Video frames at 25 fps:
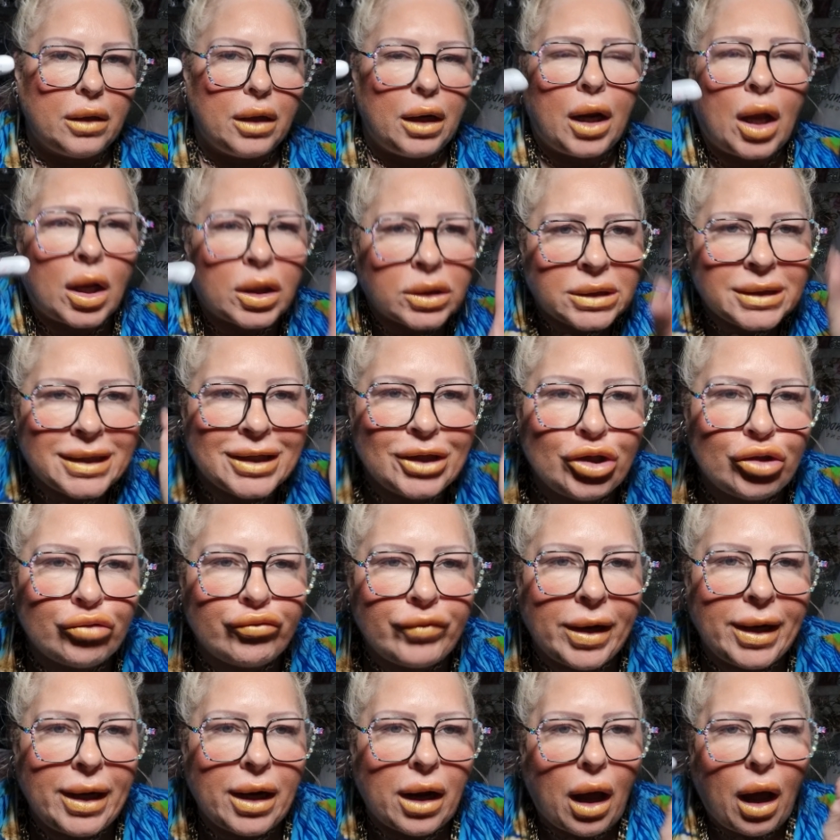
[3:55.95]
like
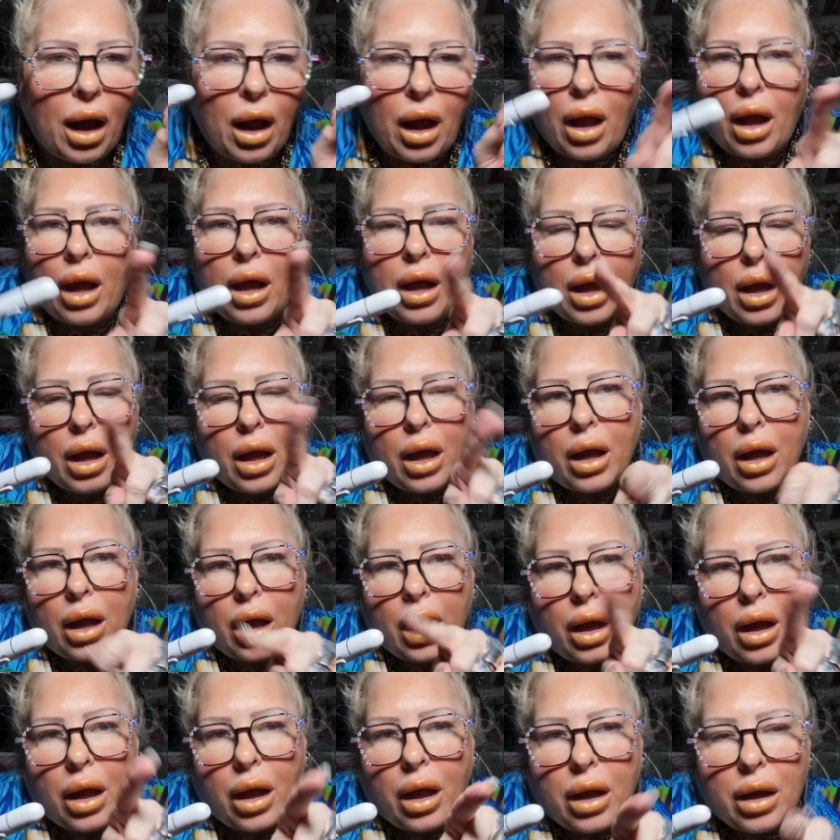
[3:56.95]
Cinderella,
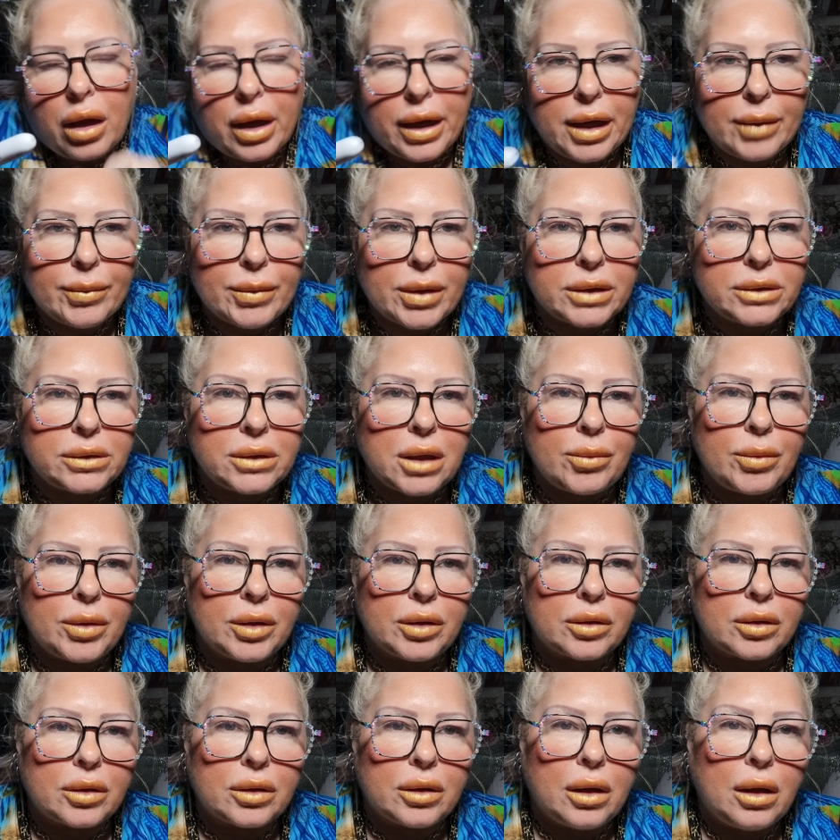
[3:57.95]
in my
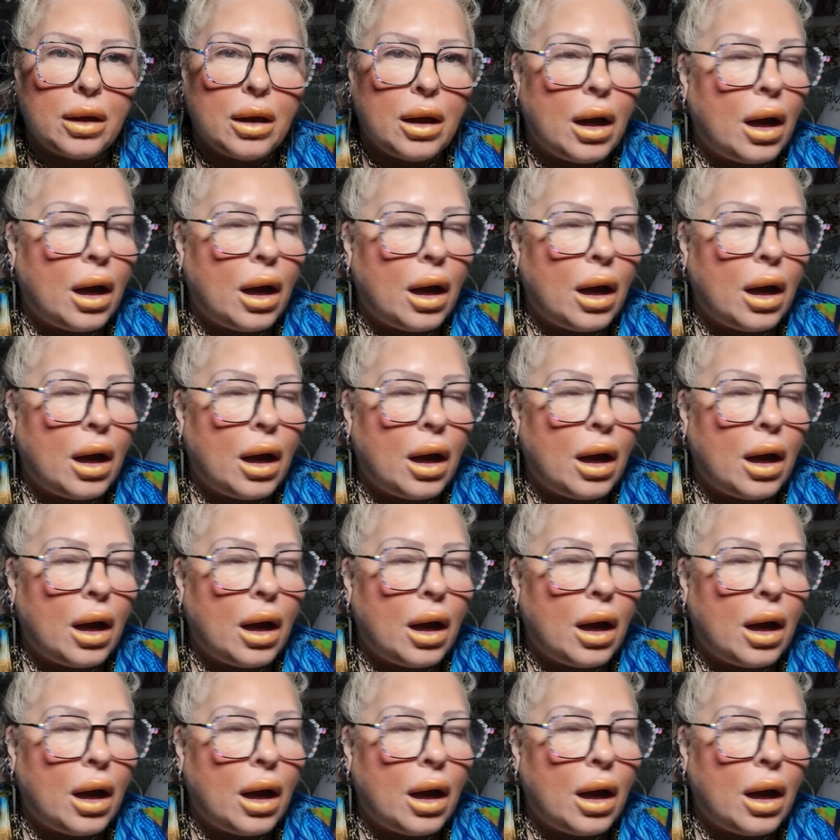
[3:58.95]
stomach.